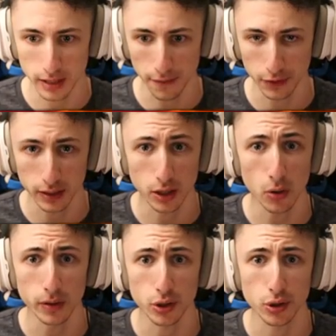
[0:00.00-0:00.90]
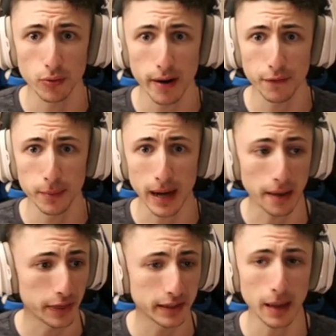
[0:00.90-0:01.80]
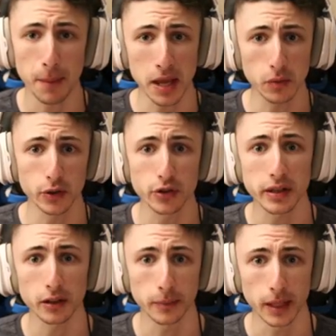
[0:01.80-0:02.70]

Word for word: definitely going straight for me. I think that penguin just killed